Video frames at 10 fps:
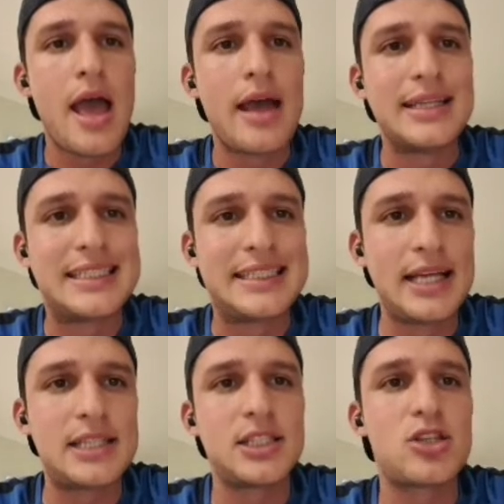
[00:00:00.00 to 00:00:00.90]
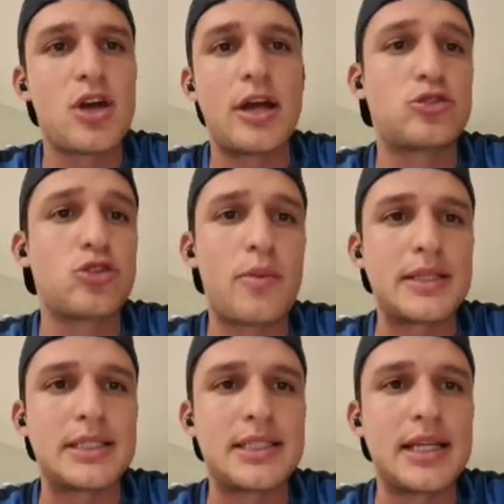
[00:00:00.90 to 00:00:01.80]
6 is gonna drop
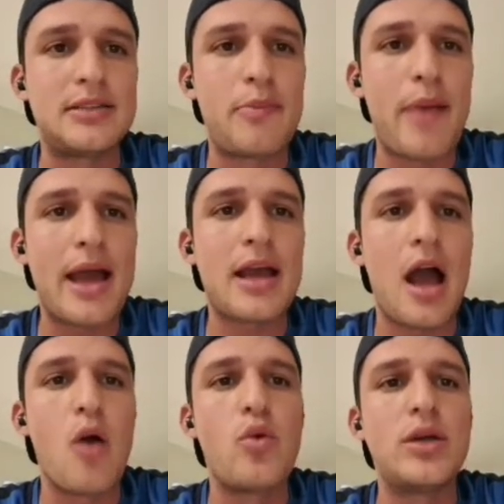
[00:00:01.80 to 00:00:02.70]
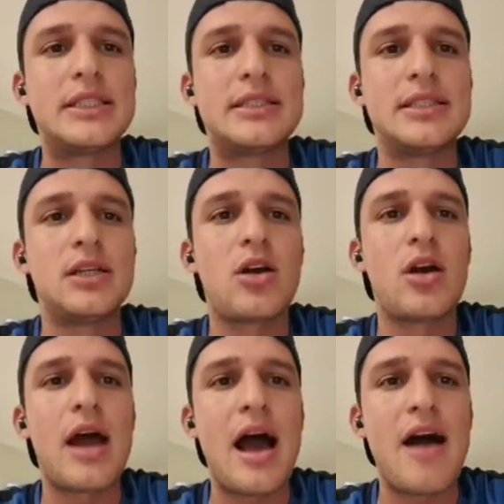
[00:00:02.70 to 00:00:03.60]
as a center back, and we're still
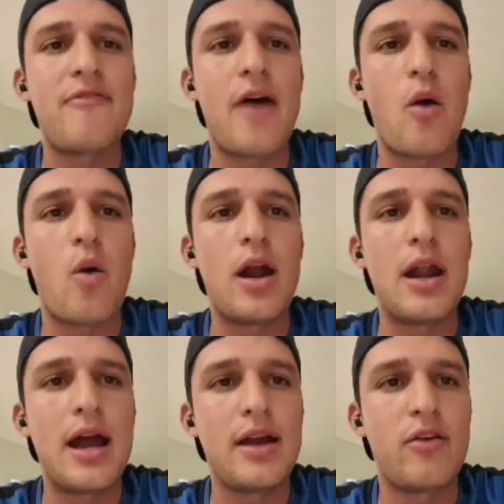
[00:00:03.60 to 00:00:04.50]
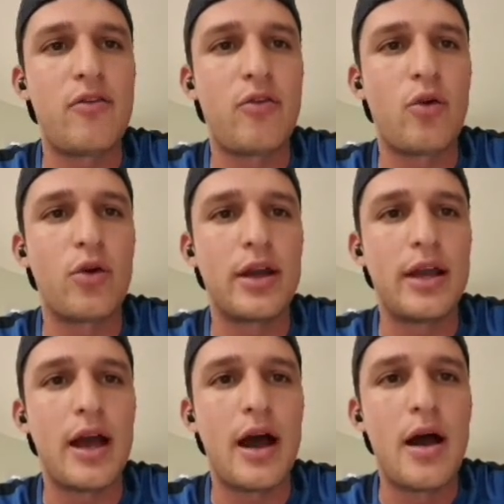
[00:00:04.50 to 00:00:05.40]
gonna have our line of 4
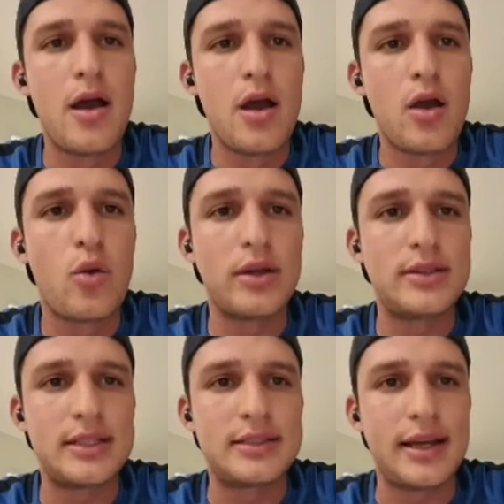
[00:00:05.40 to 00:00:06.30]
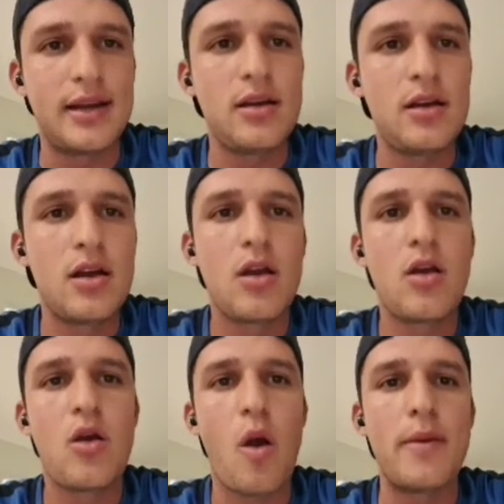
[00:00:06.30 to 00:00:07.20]
here with the 10
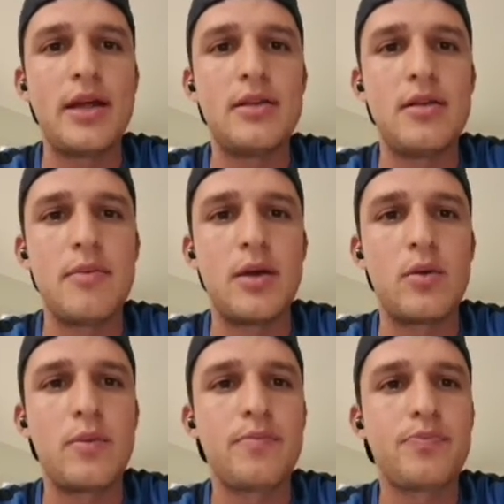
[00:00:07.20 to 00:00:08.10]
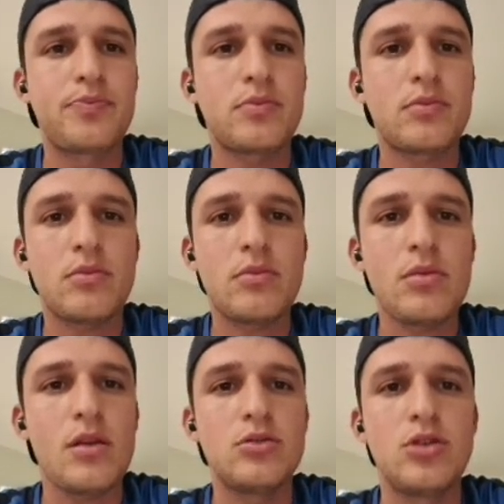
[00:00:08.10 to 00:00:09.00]
coming in the middle.
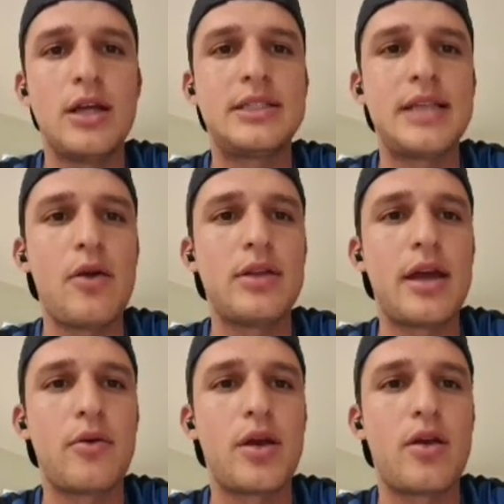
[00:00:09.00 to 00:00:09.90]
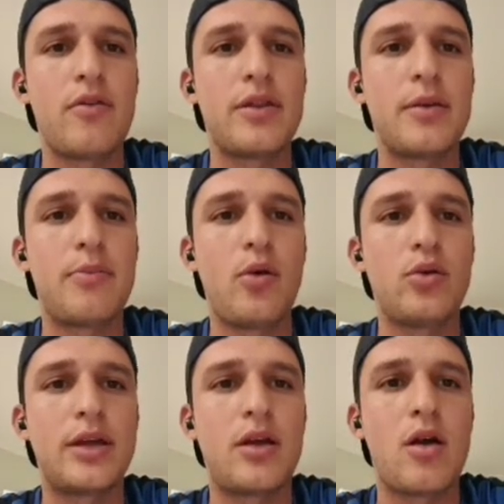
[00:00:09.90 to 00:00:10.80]
So let's say they recover the ball,
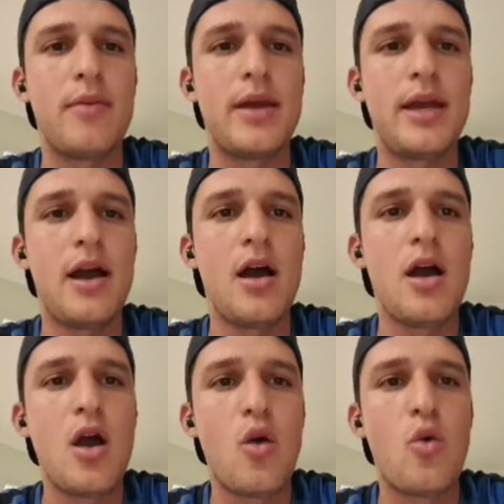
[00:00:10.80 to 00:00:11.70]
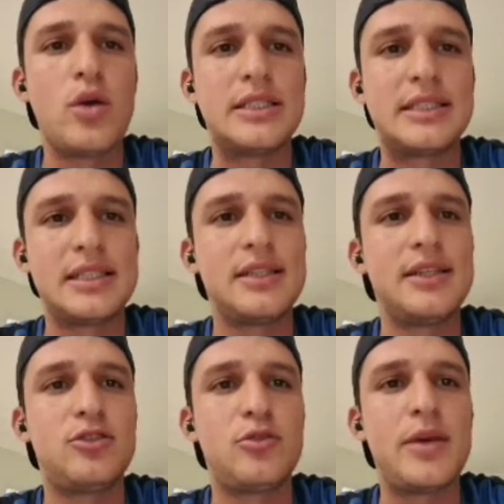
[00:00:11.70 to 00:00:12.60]
they come here. We still
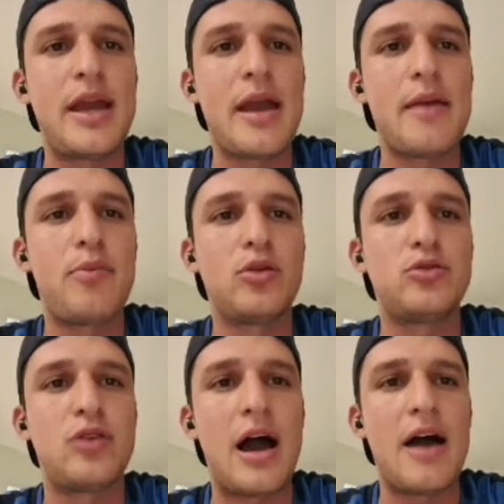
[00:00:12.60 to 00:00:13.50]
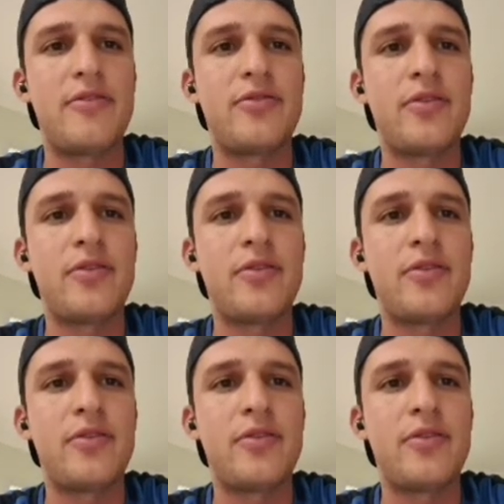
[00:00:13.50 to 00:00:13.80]
need to be able to have